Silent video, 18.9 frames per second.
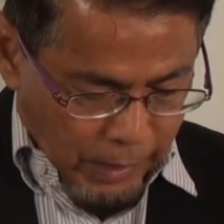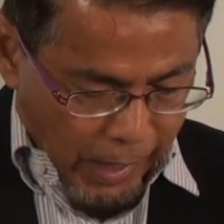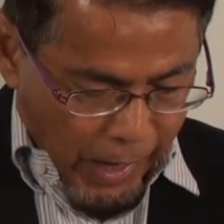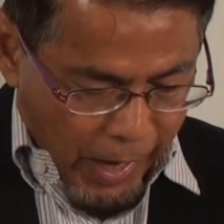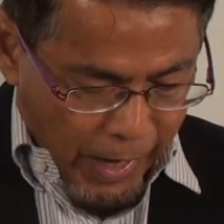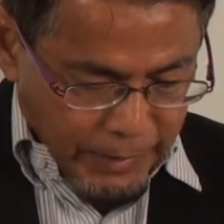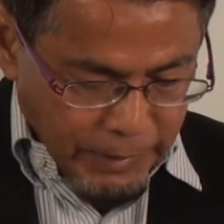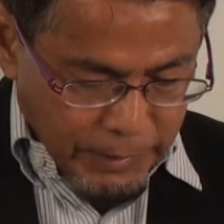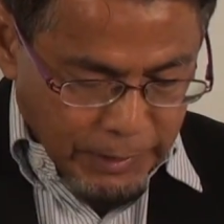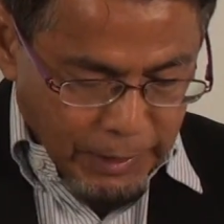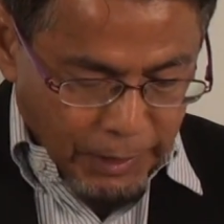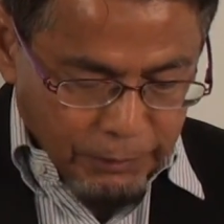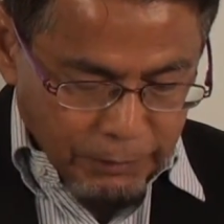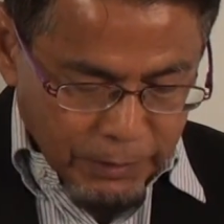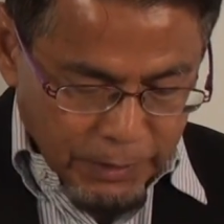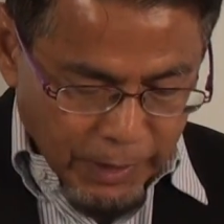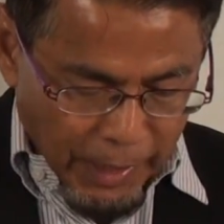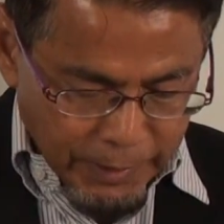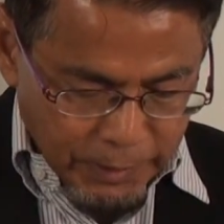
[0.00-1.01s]
and
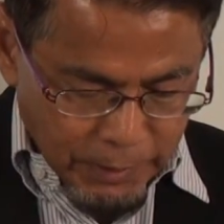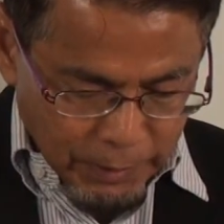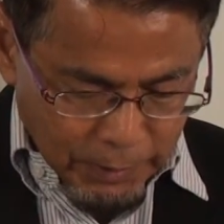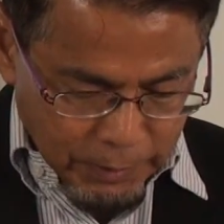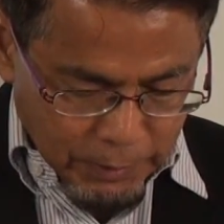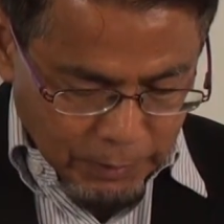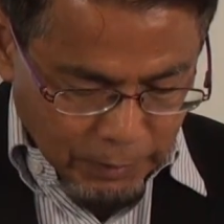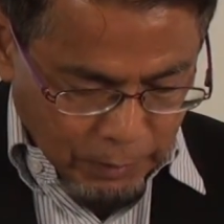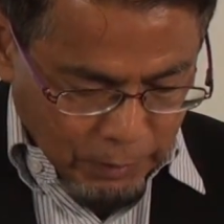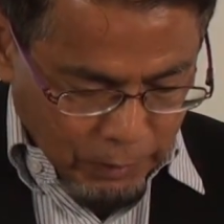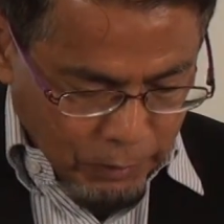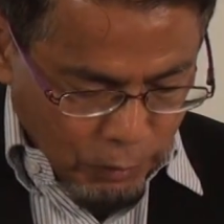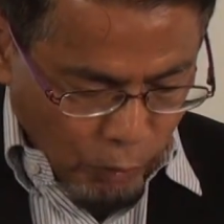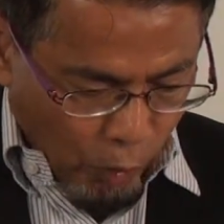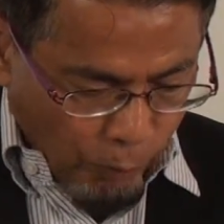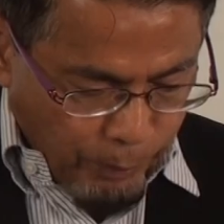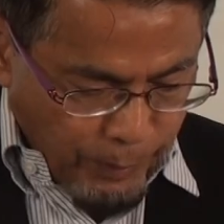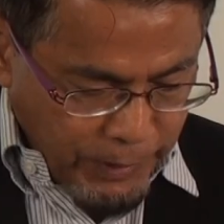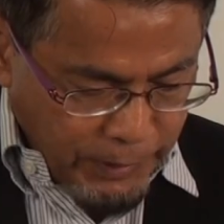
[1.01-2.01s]
secret sciences. The
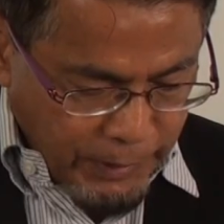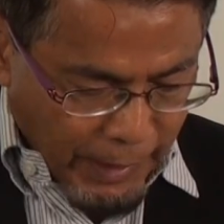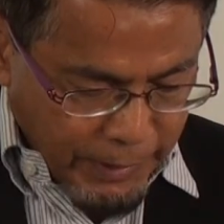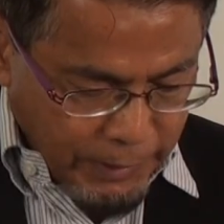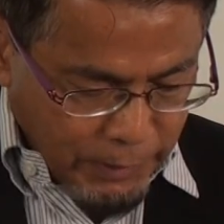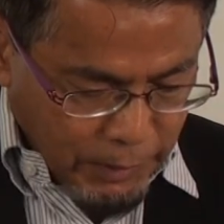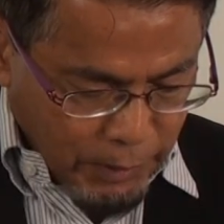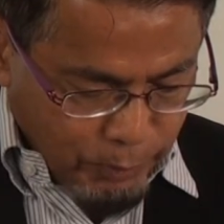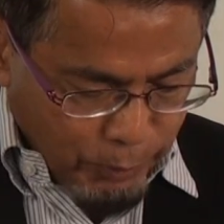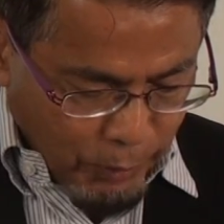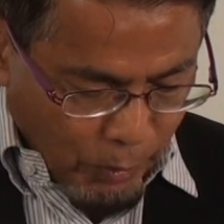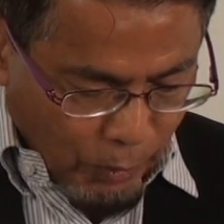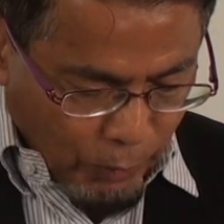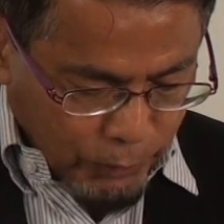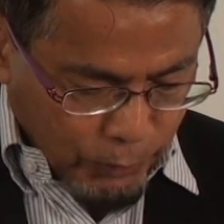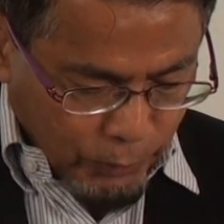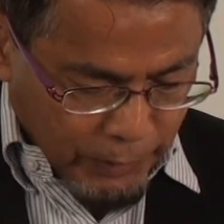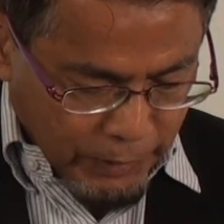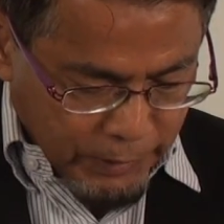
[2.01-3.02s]
open sciences
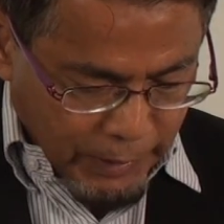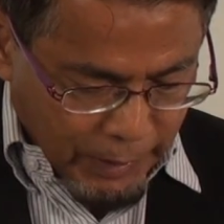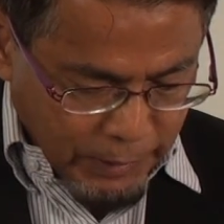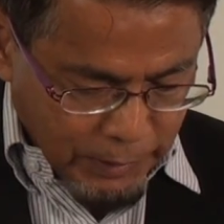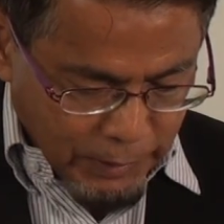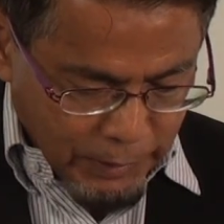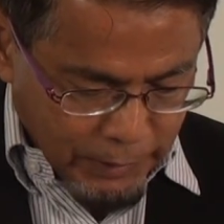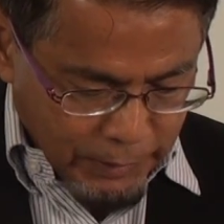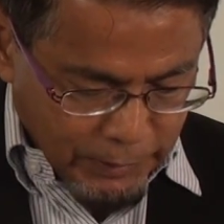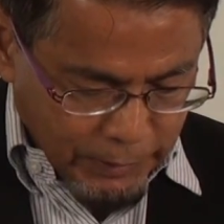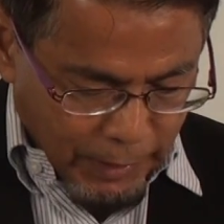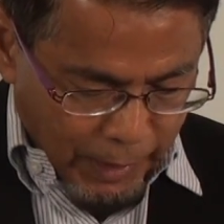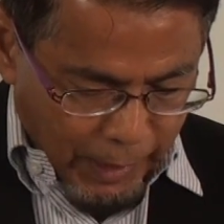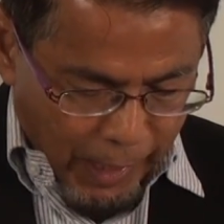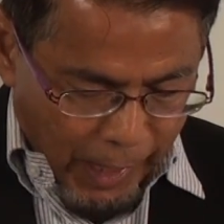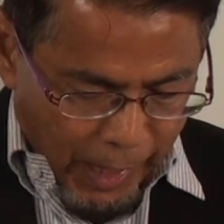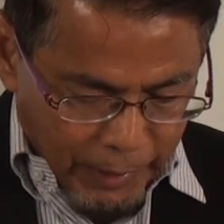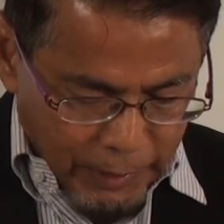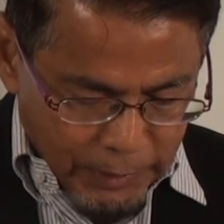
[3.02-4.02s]
belong to the senses
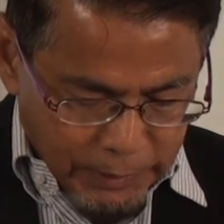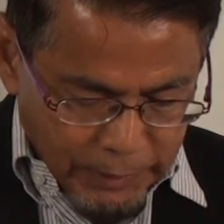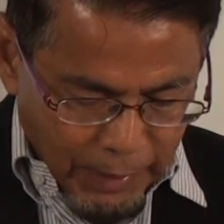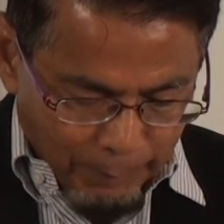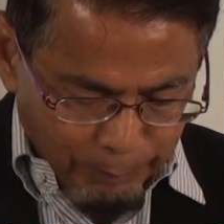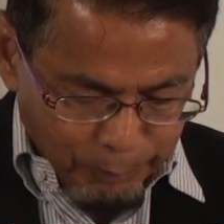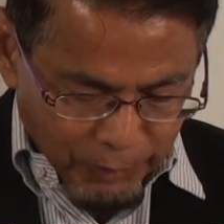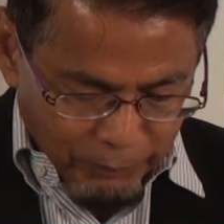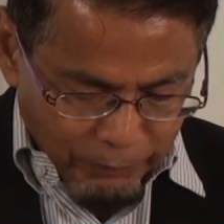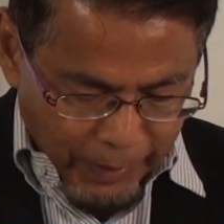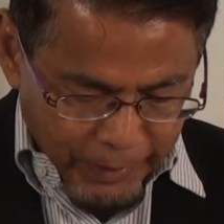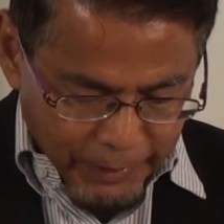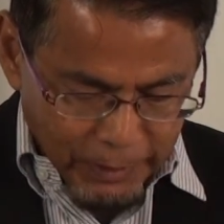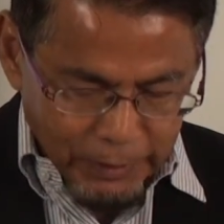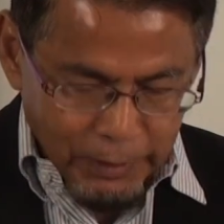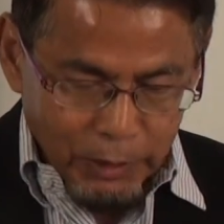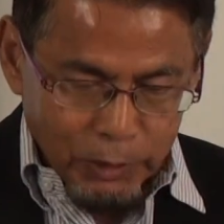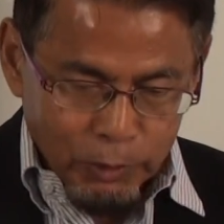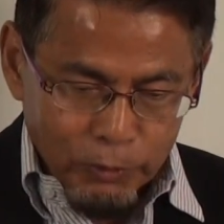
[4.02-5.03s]
and is
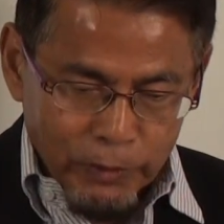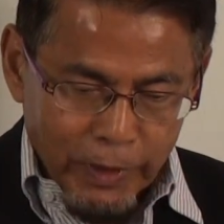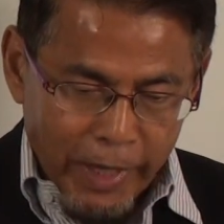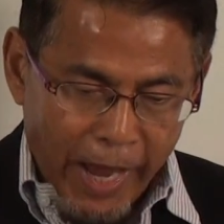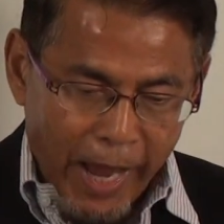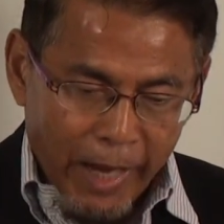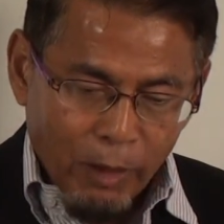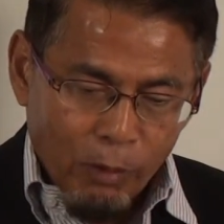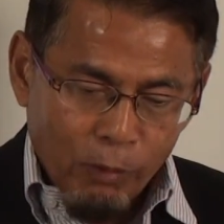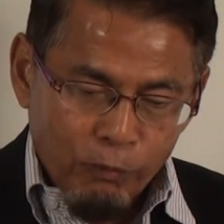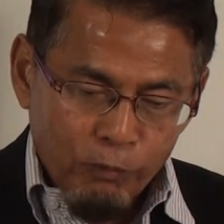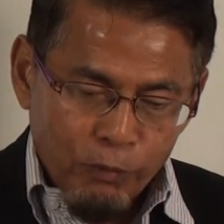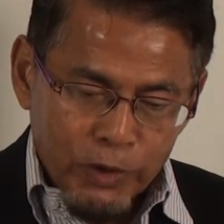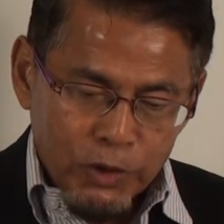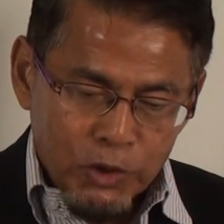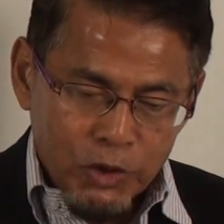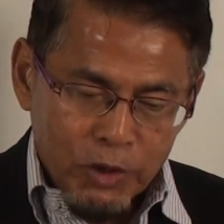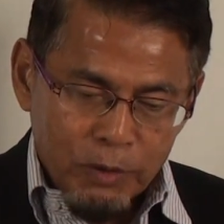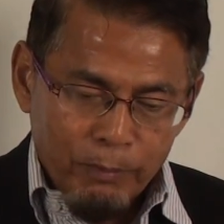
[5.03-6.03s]
subdivided into the act of
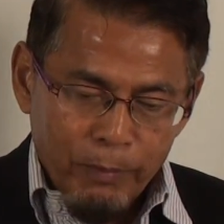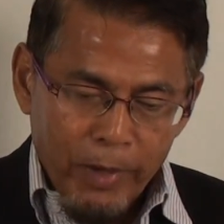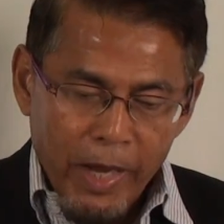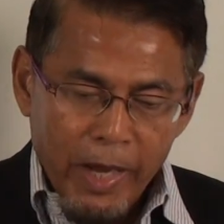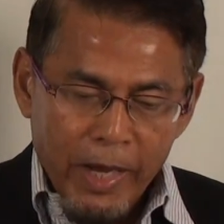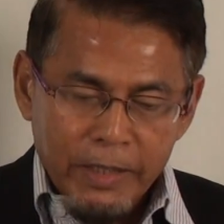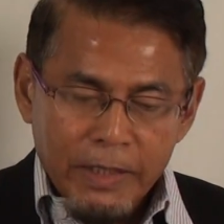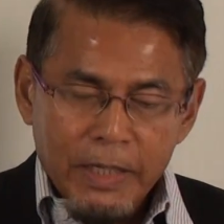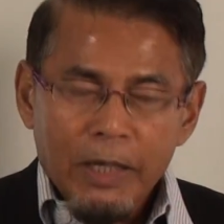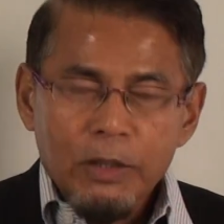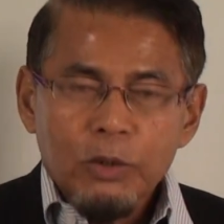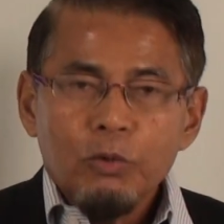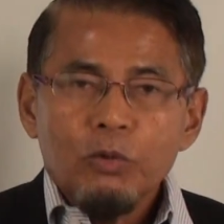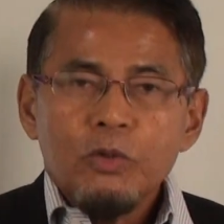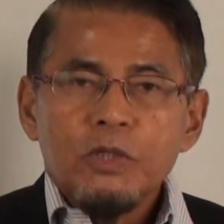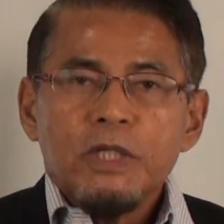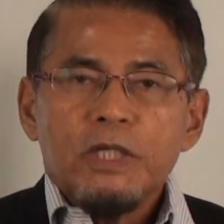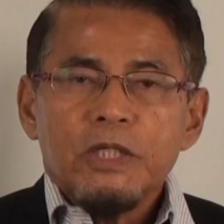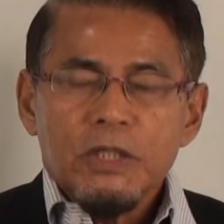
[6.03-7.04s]
worship and the
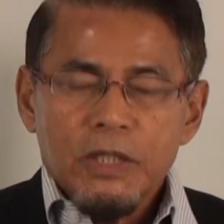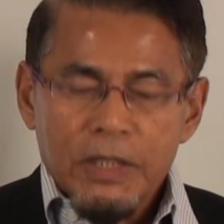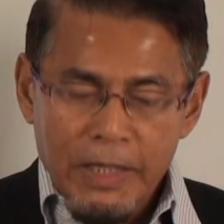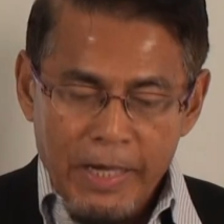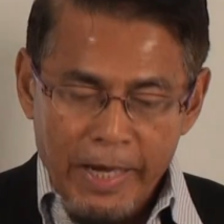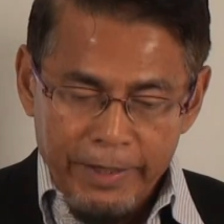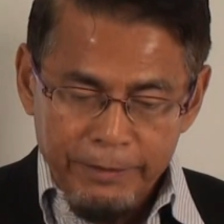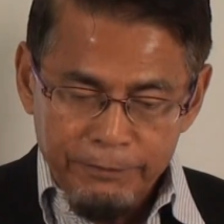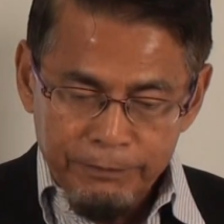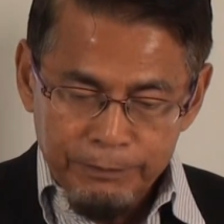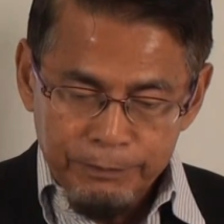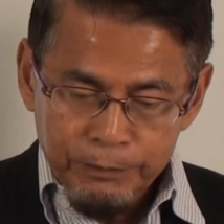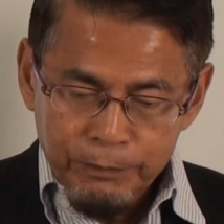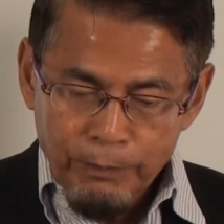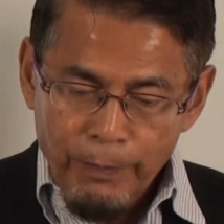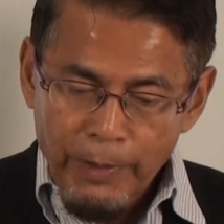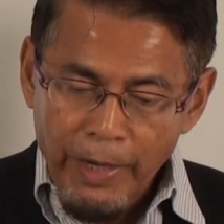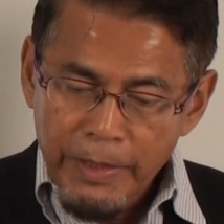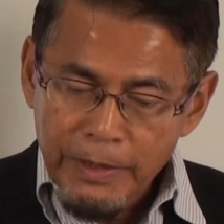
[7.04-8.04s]
usage in life.
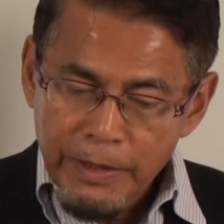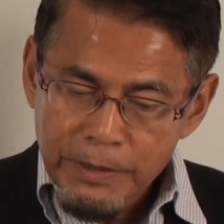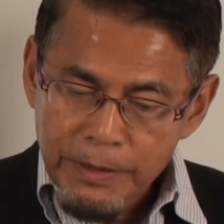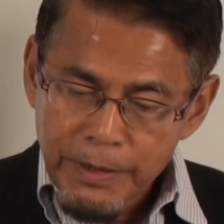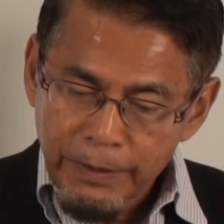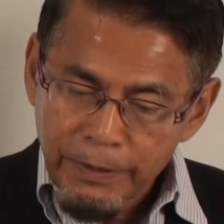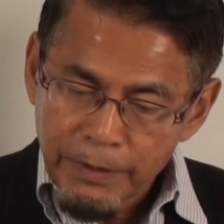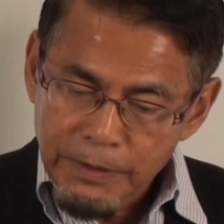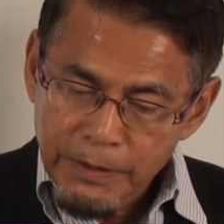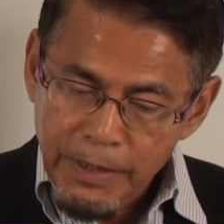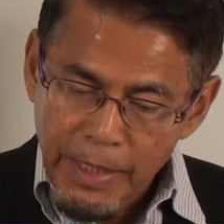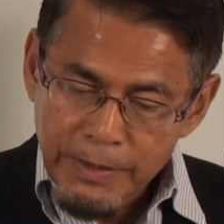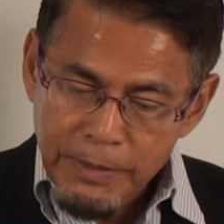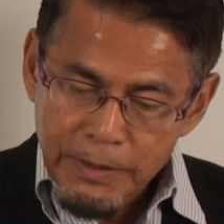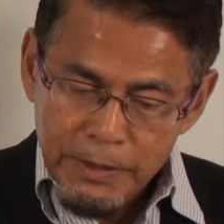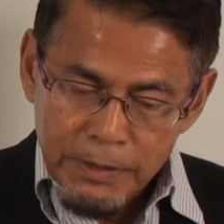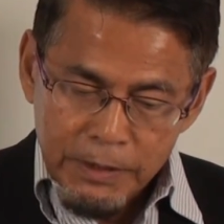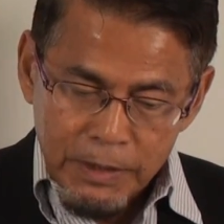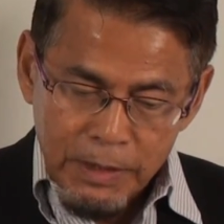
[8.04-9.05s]
The secret
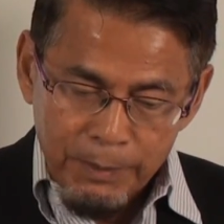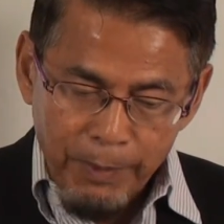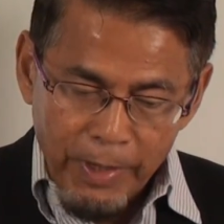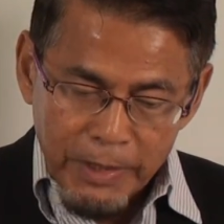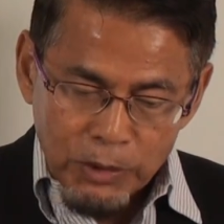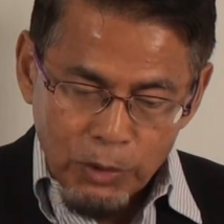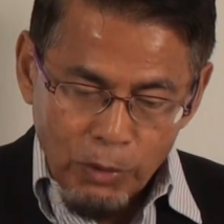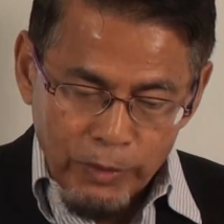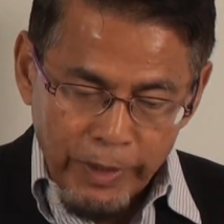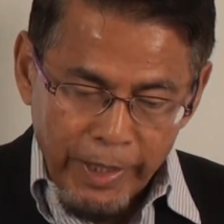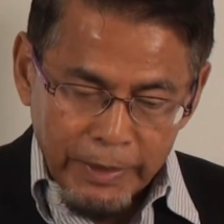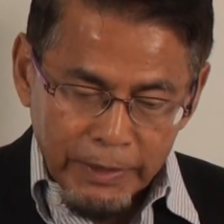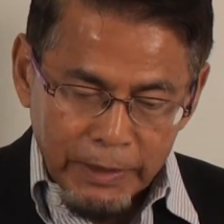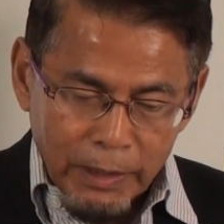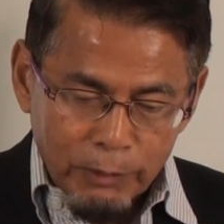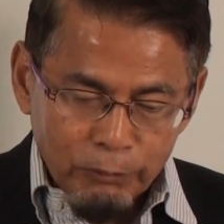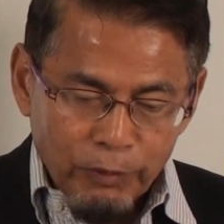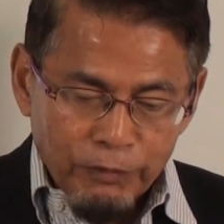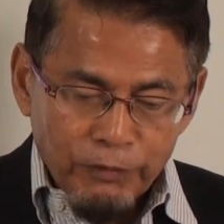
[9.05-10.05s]
sciences keep us
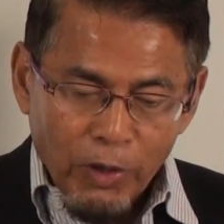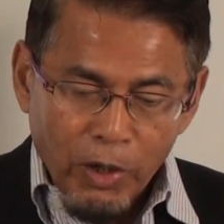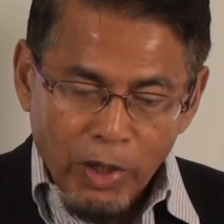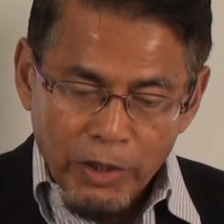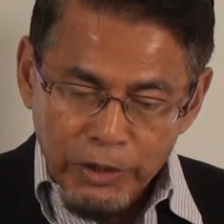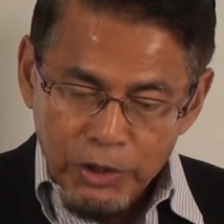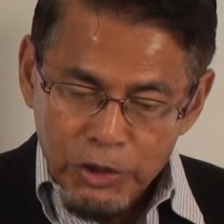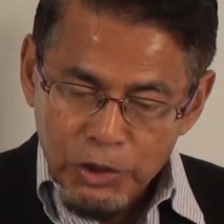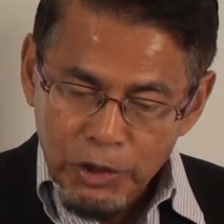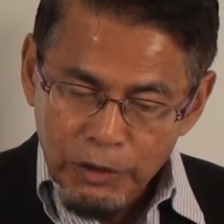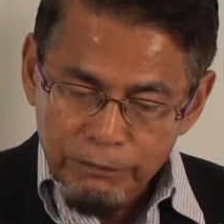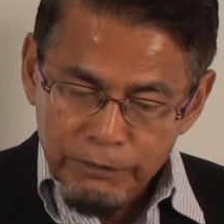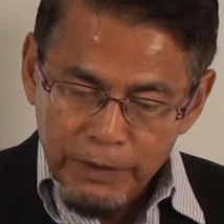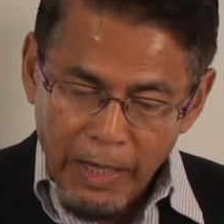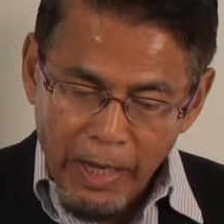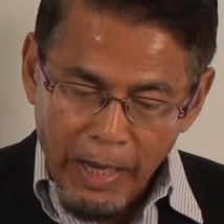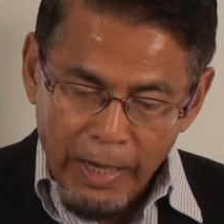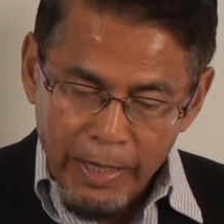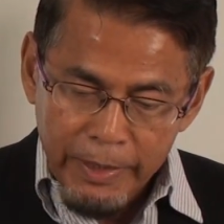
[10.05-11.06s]
connected with the condition of
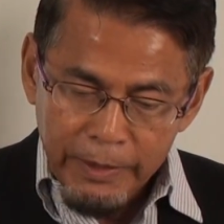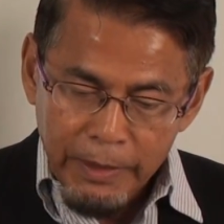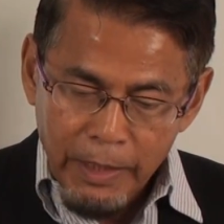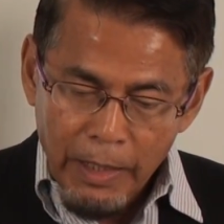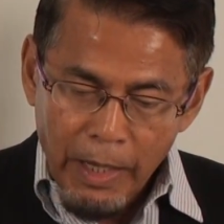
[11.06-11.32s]
the heart